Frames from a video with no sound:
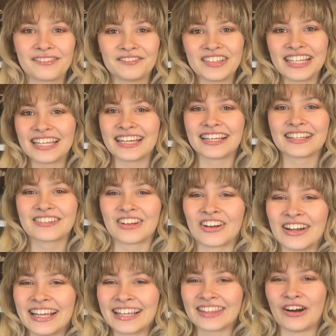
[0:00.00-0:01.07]
meeting
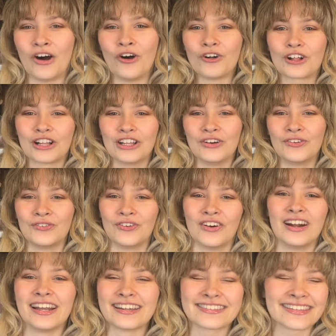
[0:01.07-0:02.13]
during the whole Clone
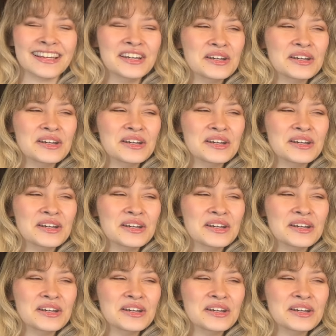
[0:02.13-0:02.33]
Wars